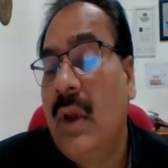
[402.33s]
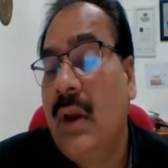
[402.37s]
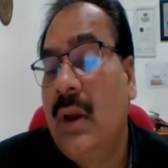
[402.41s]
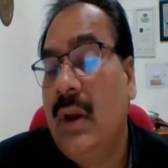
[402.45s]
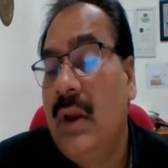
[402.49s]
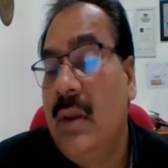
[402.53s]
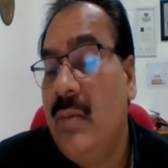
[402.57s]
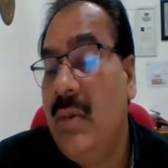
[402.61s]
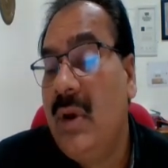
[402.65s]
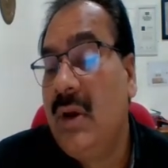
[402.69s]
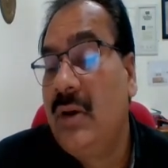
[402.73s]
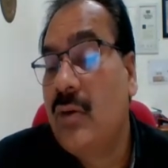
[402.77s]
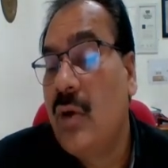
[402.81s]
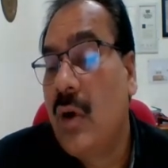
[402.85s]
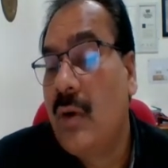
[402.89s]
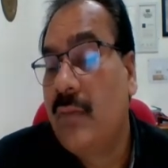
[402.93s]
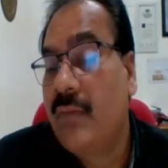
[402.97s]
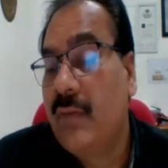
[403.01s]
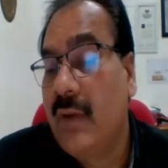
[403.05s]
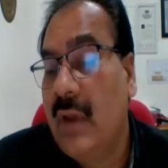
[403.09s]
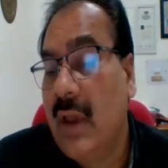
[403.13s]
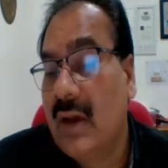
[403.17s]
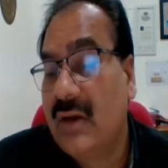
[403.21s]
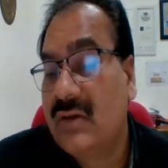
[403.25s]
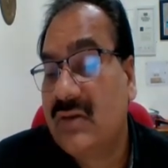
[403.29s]
limit of
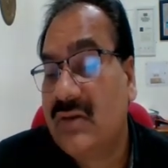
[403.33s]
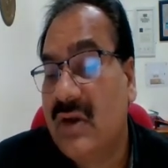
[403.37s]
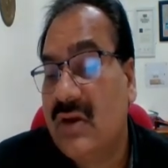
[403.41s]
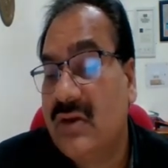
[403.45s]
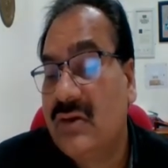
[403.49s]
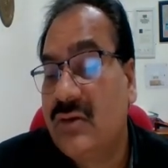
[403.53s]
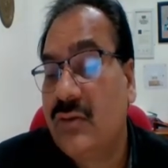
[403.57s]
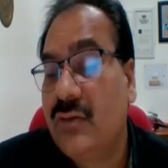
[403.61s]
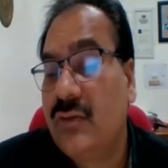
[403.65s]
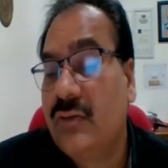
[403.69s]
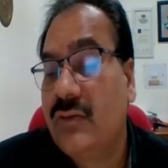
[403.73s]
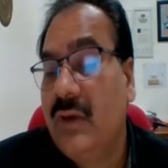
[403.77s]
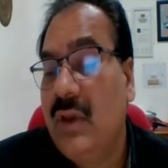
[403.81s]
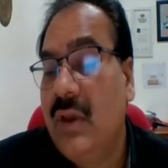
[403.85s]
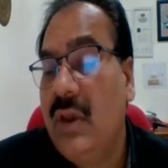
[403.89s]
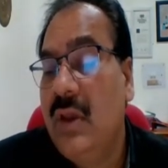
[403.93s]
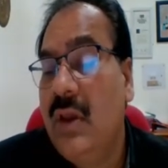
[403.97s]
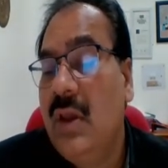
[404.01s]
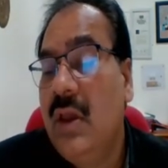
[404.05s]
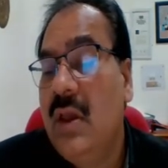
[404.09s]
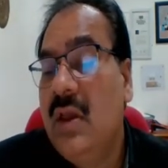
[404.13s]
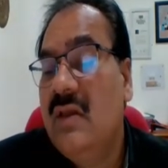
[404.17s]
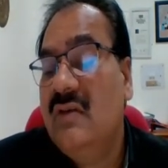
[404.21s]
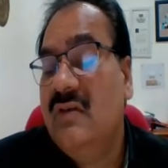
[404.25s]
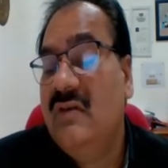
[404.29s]
x tends to c
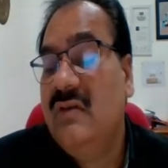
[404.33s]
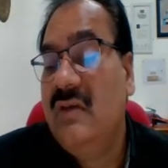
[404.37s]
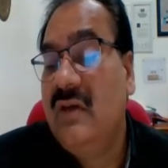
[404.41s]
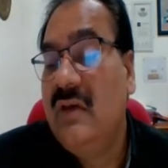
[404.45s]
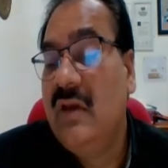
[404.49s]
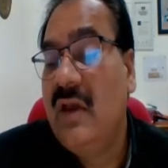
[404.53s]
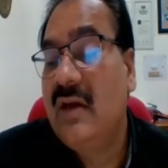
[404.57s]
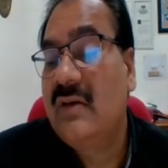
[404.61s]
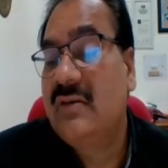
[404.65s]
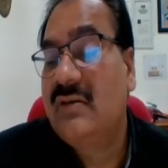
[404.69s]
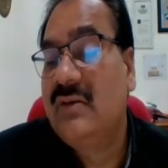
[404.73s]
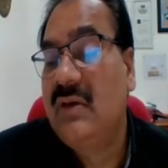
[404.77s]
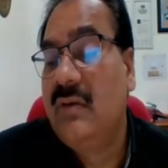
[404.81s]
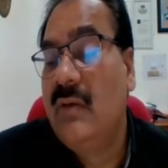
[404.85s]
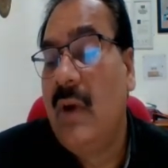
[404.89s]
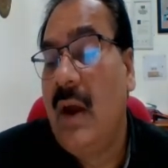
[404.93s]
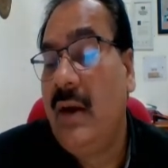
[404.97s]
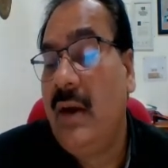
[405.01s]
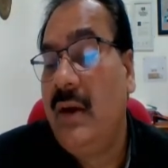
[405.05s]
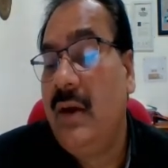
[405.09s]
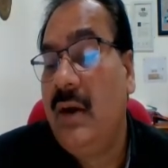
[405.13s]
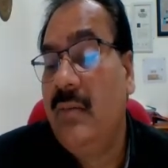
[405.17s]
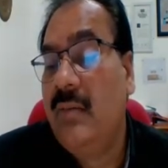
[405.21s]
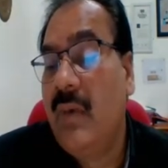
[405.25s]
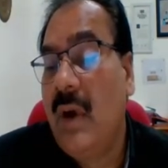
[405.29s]
gx
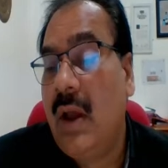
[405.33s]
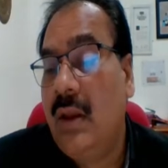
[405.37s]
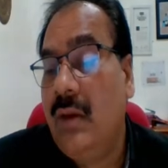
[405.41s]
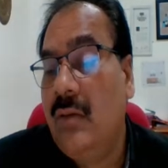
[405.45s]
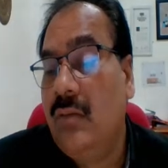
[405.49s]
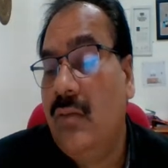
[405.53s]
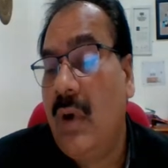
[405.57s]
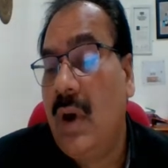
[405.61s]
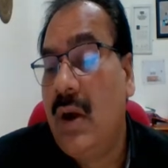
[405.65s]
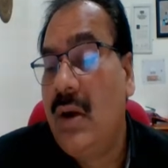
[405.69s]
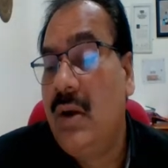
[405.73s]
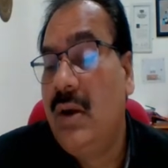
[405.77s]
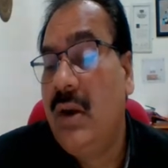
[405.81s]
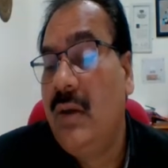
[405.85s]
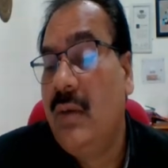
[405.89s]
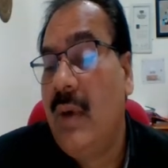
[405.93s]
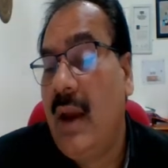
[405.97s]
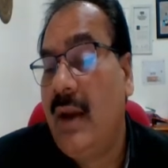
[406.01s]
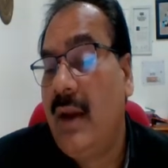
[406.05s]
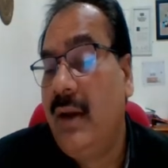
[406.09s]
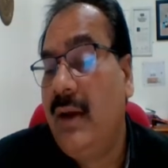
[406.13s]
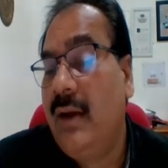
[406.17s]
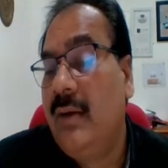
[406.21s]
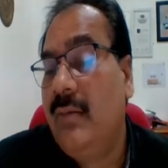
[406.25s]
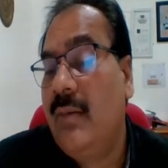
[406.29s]
divided by 1
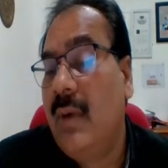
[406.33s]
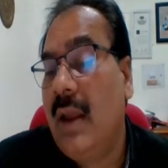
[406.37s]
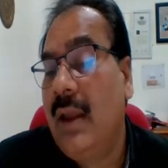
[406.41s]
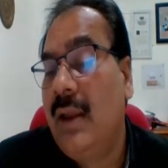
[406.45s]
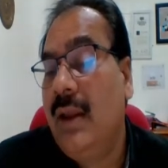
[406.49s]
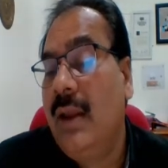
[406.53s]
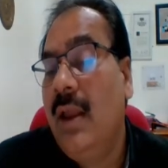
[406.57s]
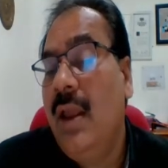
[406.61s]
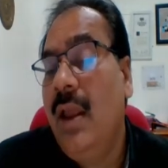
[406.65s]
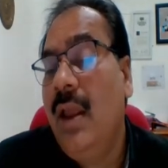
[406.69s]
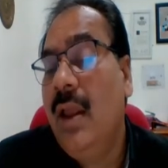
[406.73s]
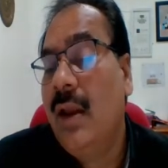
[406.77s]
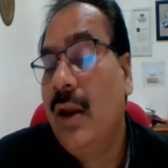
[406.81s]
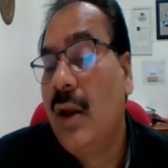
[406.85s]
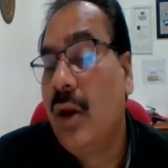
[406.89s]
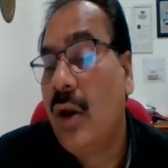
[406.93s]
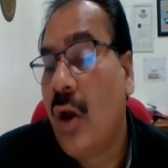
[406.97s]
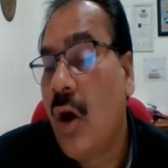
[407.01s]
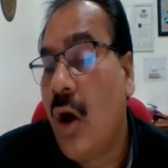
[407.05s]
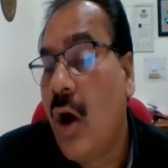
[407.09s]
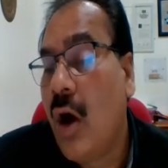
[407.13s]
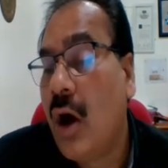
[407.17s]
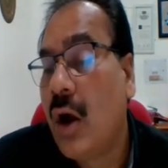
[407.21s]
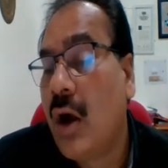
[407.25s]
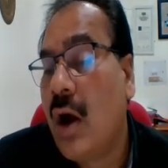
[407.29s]
divided by
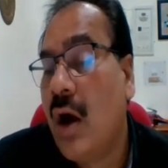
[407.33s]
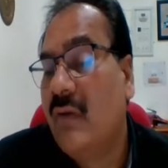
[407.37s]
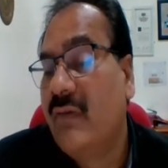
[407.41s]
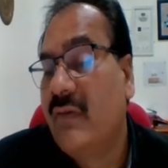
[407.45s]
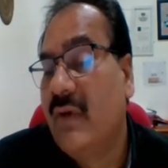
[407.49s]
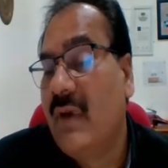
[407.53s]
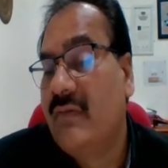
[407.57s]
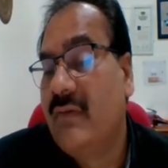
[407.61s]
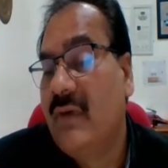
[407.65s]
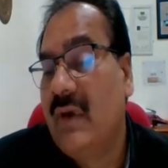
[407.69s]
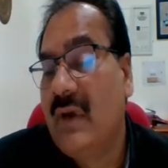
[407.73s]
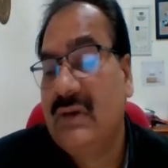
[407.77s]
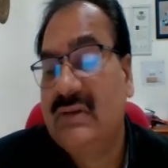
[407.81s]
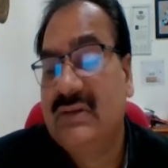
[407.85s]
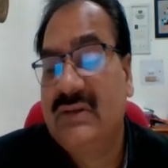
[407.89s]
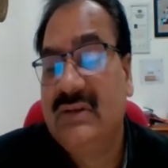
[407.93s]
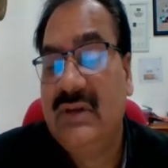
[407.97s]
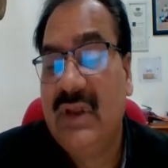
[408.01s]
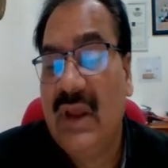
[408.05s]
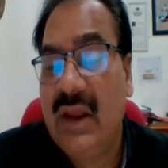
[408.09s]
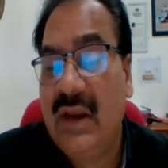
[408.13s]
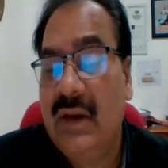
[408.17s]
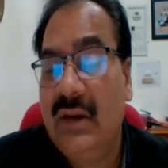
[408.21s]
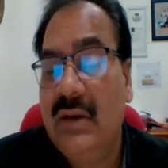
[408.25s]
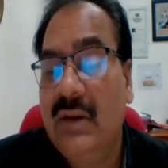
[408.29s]
log of fx.
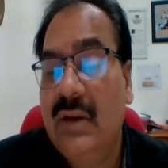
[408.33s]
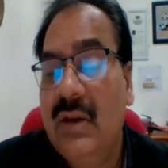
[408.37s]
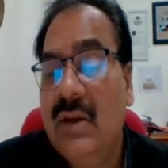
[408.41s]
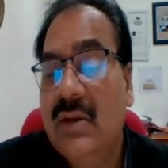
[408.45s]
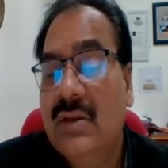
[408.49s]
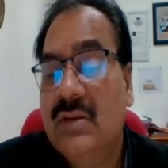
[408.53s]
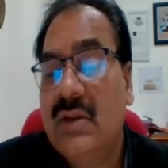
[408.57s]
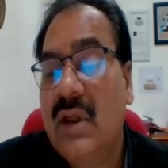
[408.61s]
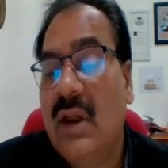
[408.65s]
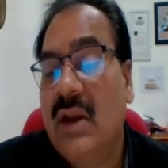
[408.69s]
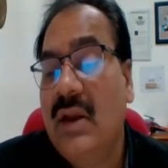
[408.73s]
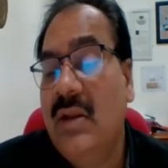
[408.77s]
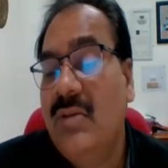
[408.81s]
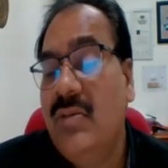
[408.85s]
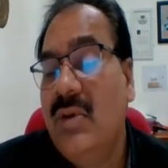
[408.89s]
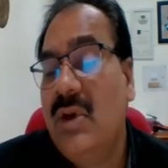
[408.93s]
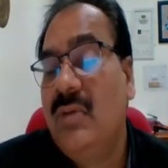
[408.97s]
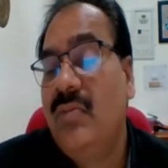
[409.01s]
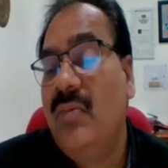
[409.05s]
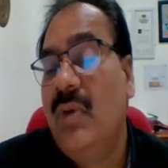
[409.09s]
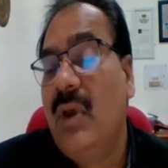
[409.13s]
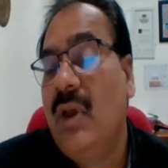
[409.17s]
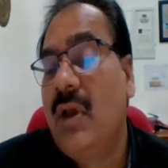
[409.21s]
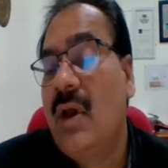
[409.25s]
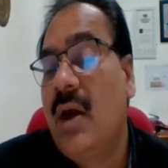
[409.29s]
Then the
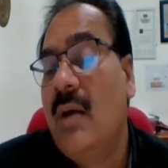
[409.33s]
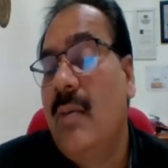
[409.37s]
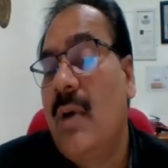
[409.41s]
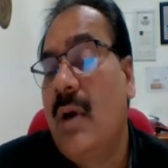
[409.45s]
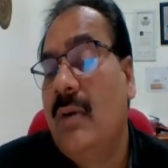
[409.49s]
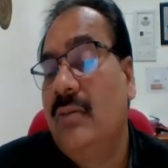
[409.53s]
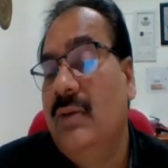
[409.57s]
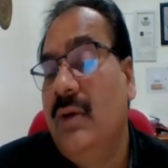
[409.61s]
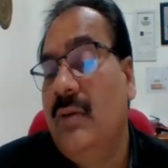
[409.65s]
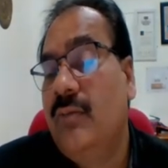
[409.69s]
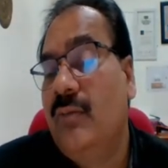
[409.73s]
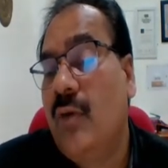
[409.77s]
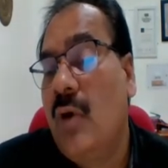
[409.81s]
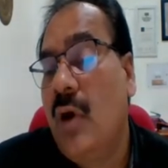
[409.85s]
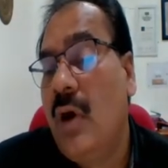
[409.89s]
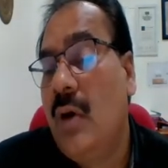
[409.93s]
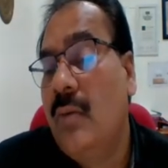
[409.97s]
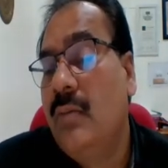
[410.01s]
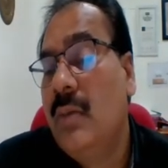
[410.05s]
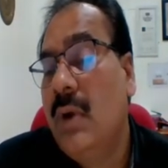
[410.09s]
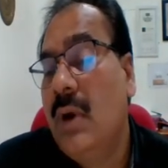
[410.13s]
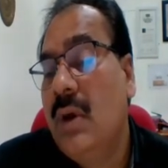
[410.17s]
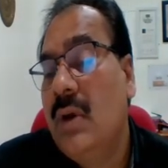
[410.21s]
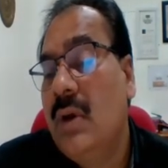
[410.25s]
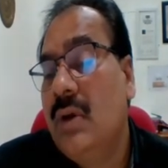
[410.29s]
limit become of the
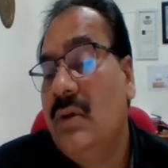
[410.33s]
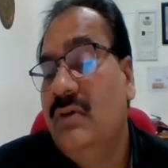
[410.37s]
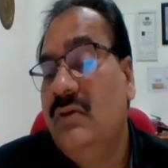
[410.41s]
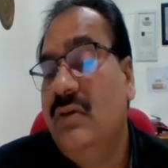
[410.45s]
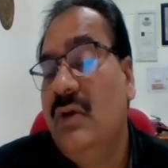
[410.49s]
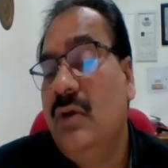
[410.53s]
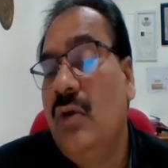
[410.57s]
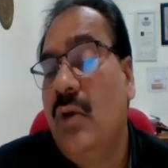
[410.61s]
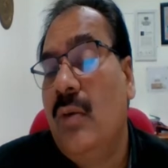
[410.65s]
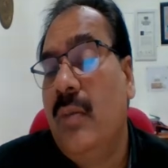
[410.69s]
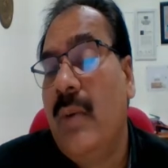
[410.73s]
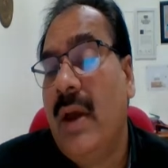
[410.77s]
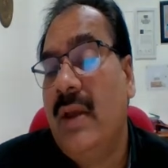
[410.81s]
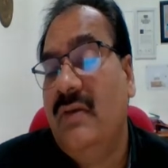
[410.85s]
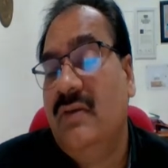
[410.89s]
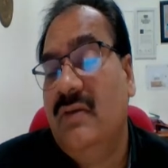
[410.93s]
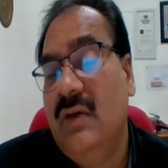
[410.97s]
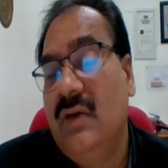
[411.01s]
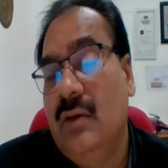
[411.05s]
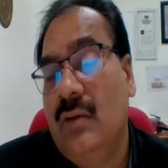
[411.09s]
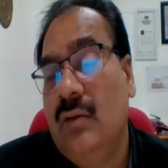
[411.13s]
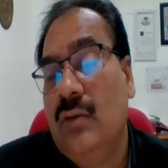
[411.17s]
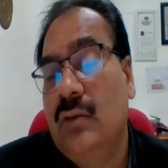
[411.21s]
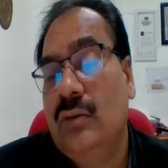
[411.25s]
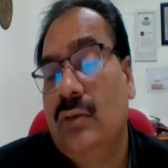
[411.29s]
form 0 by
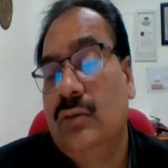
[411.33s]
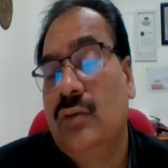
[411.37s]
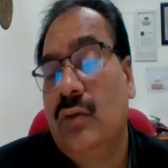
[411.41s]
0.